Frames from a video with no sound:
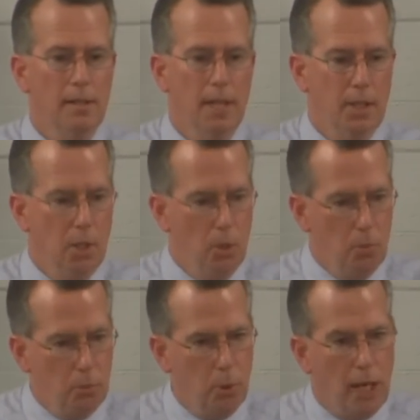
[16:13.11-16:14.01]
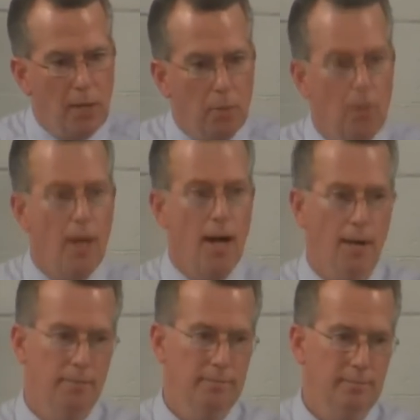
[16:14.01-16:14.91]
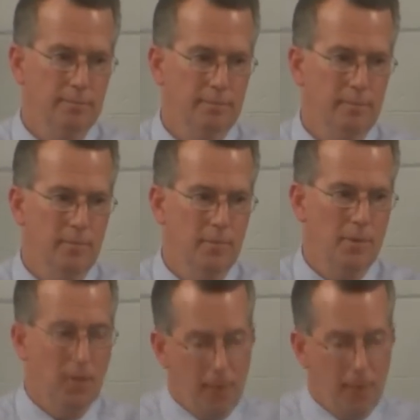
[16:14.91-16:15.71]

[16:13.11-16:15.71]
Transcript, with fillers: and you pray the prayer, that